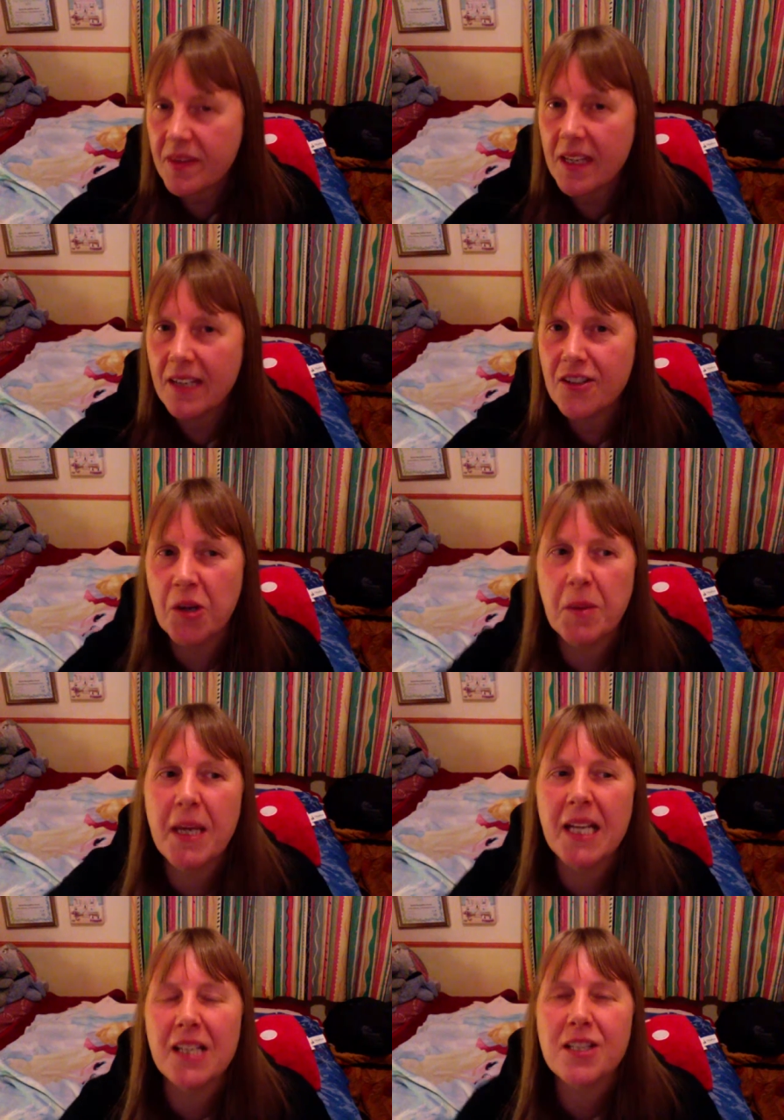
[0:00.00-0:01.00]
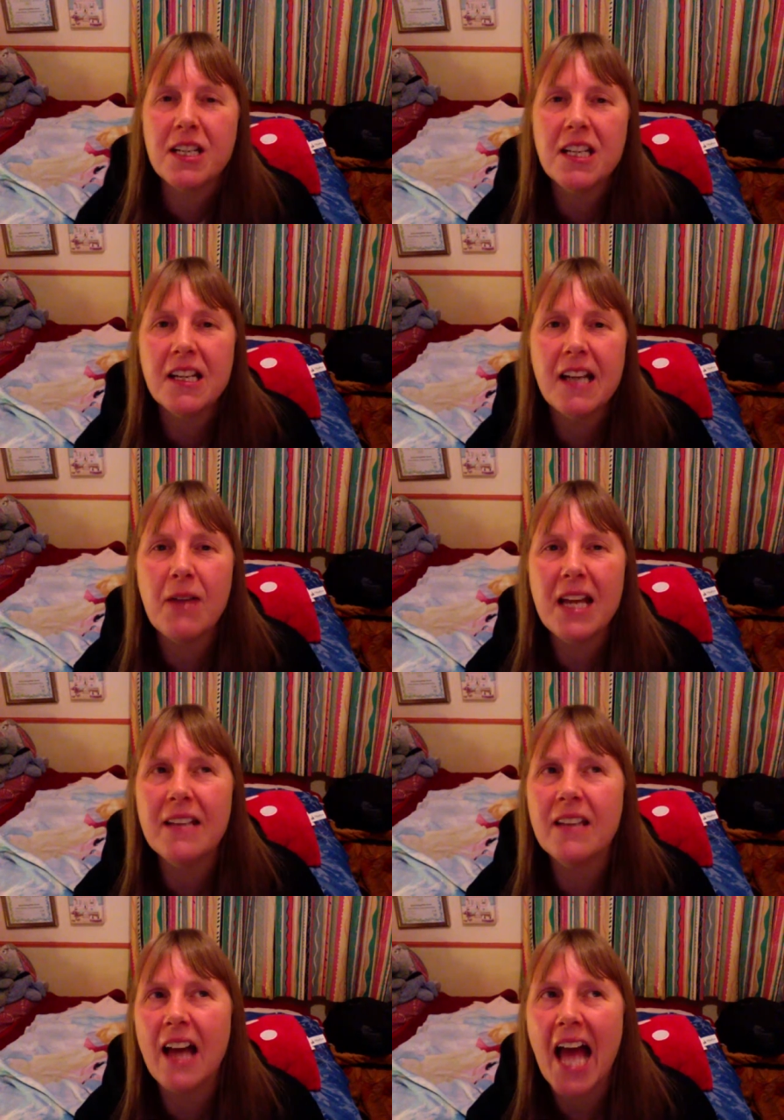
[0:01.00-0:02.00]
Do you know what I mean? Because, you know,
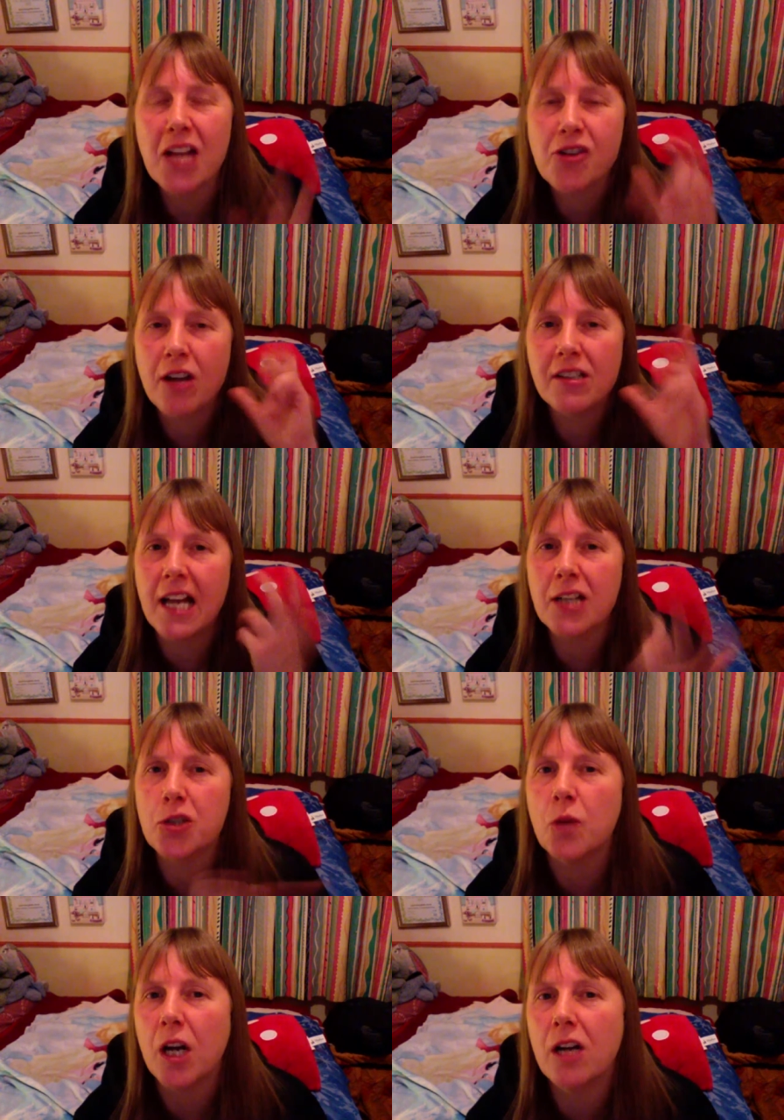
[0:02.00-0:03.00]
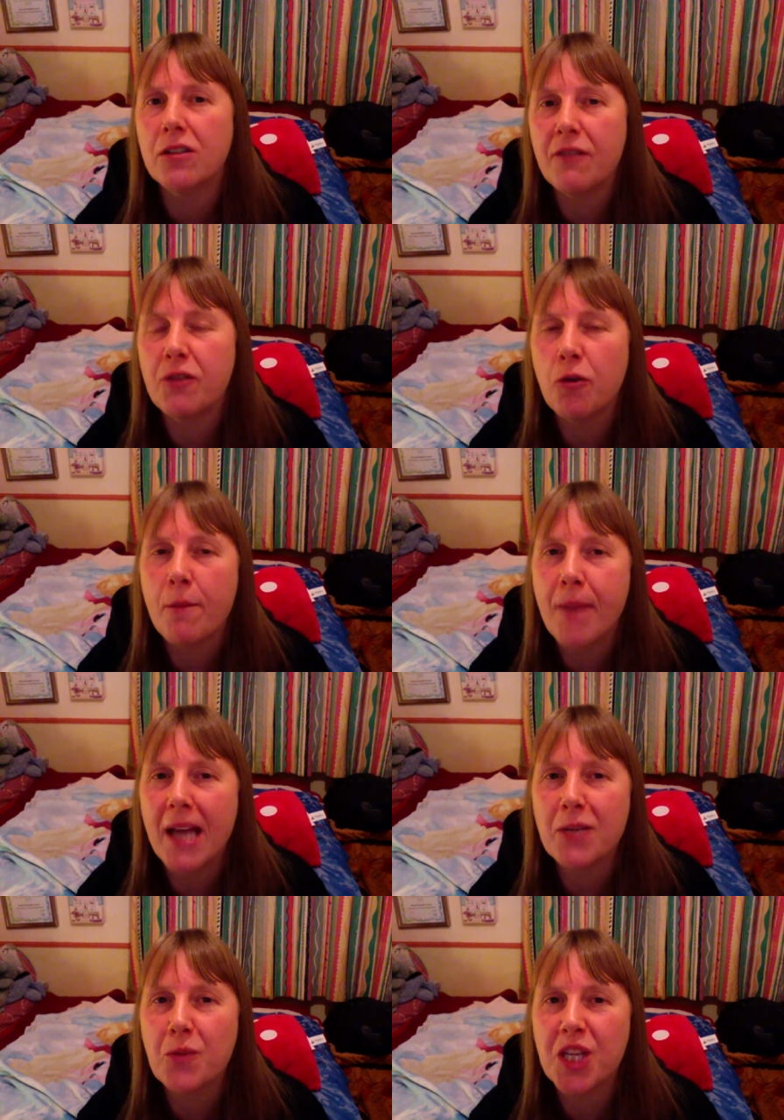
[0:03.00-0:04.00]
in the heterosexual world, if you're in
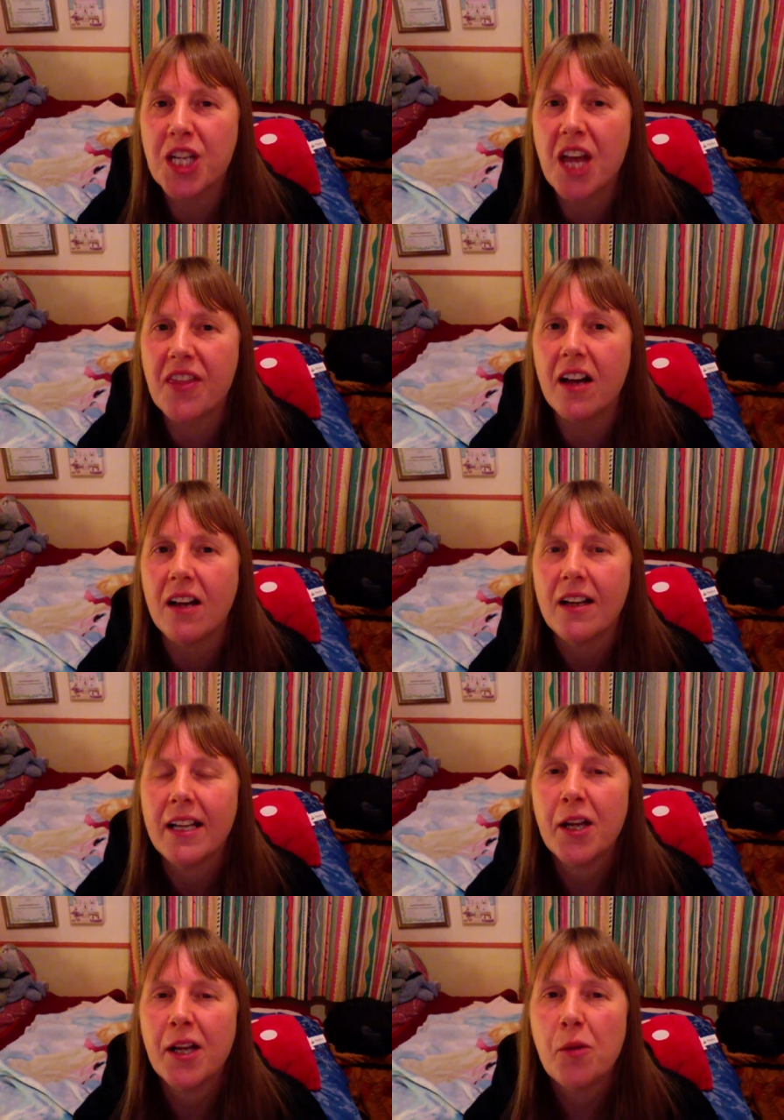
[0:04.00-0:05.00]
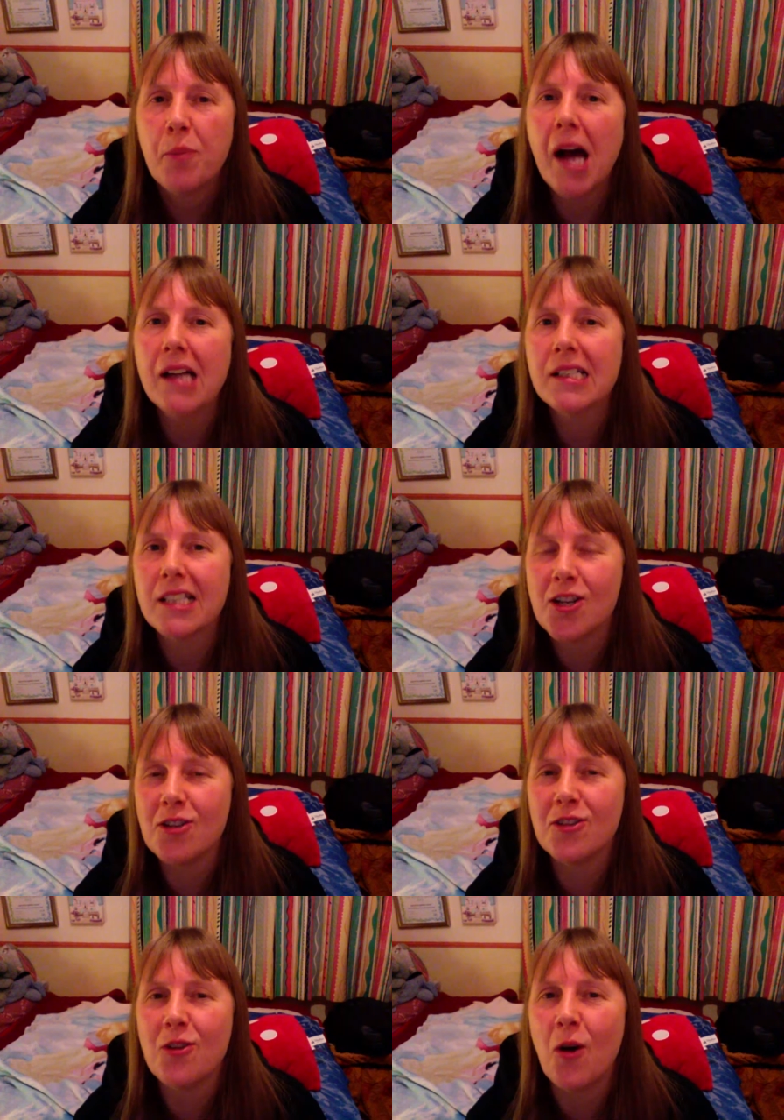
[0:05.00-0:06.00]
bed with another person
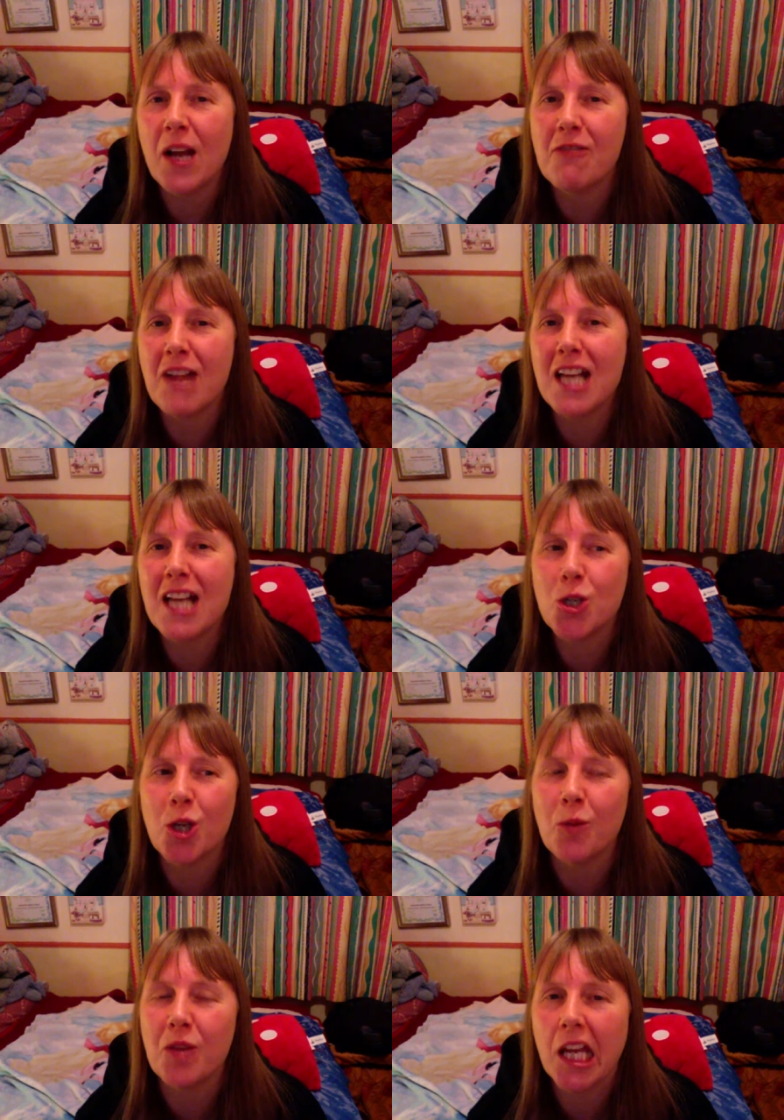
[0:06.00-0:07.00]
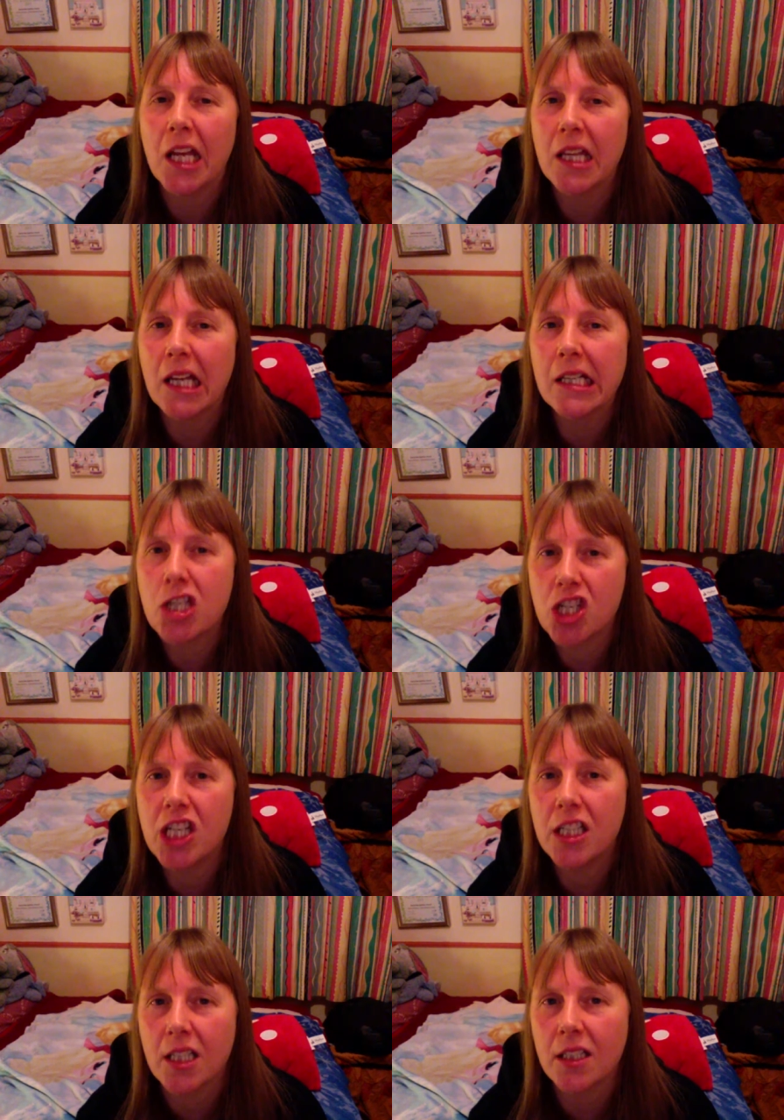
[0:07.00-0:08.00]
who's not in a relationship with you, then it's
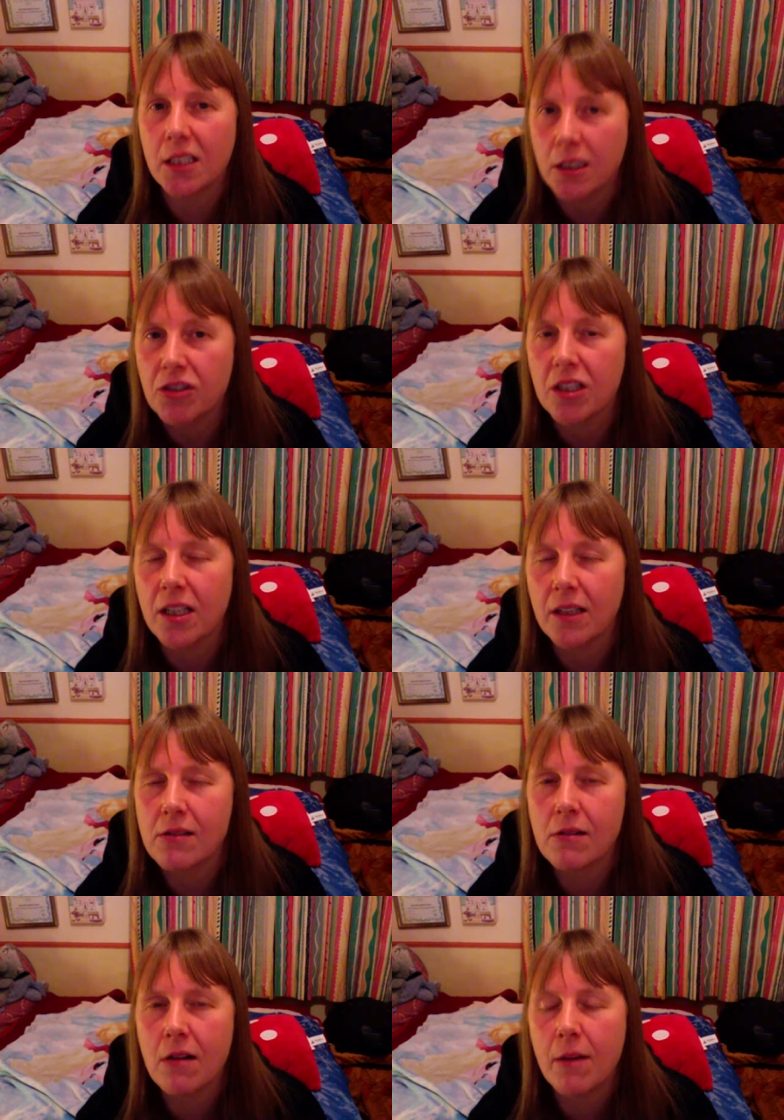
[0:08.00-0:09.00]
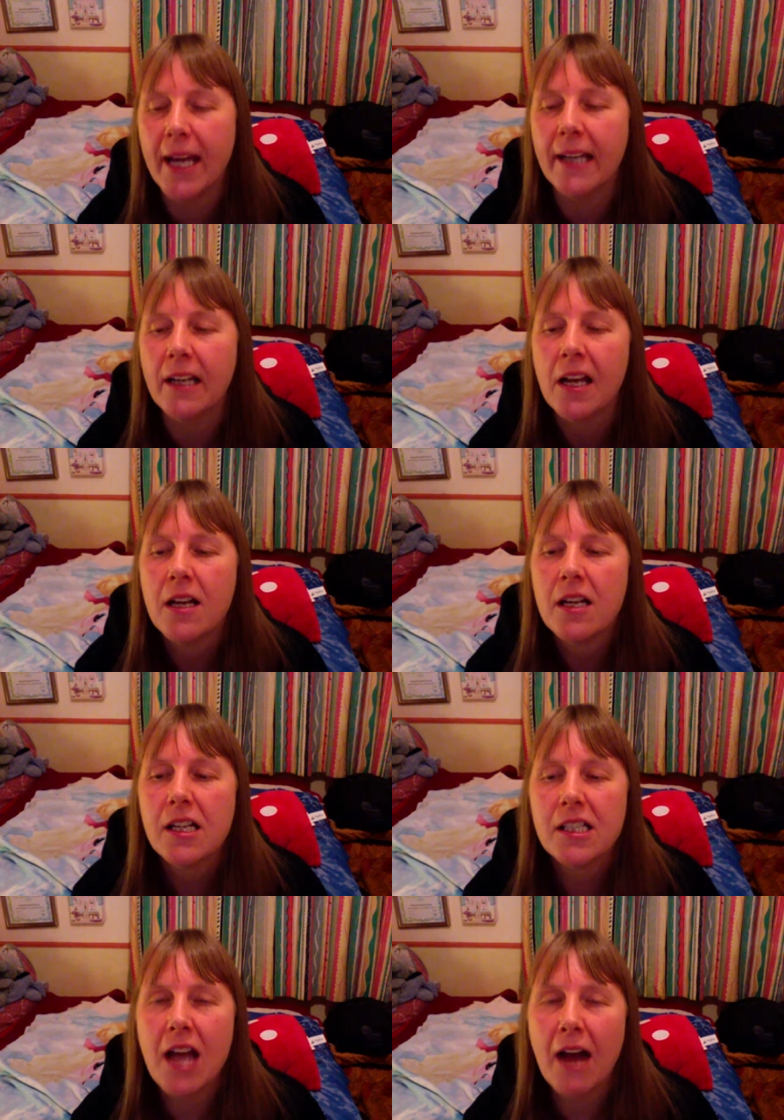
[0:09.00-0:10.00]
cheating usually. Do you know what I mean?
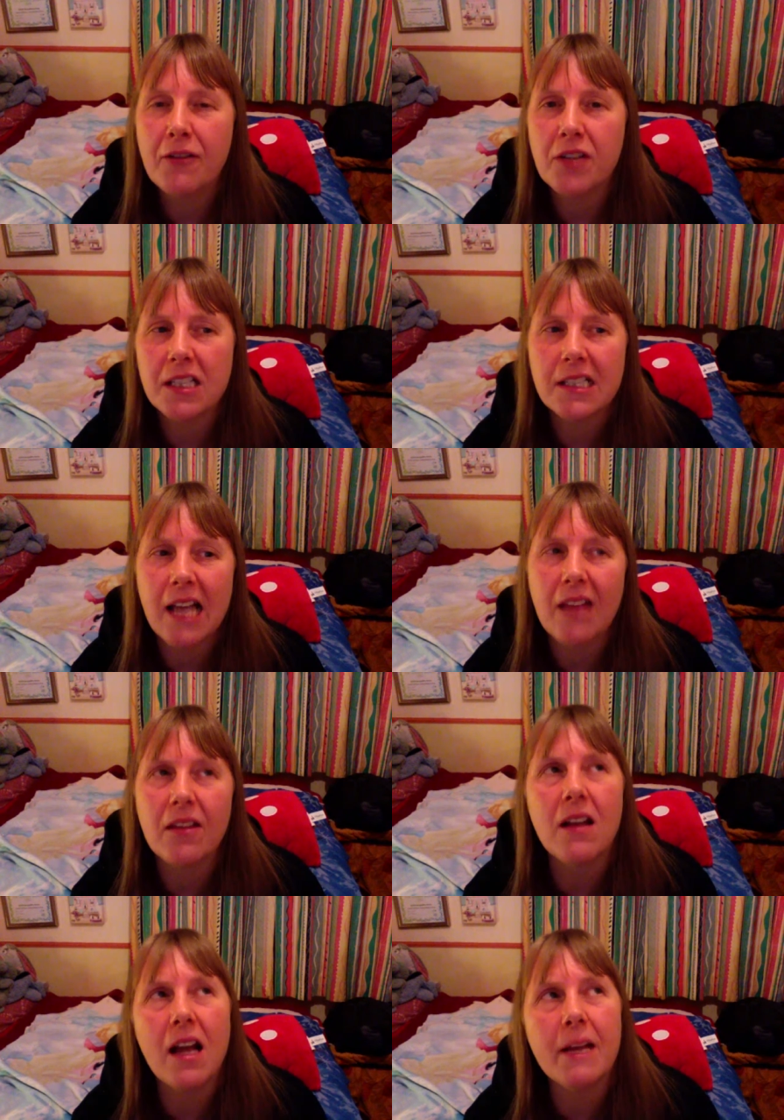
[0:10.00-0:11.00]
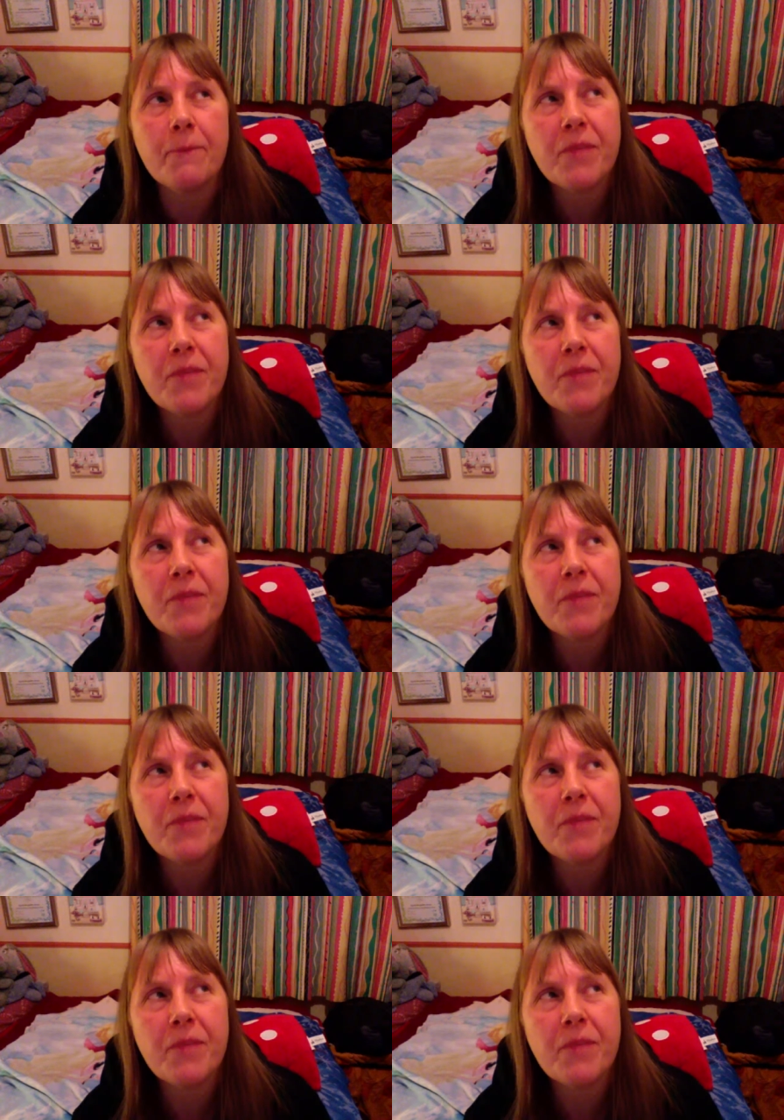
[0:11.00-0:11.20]
So you have to understand that, like,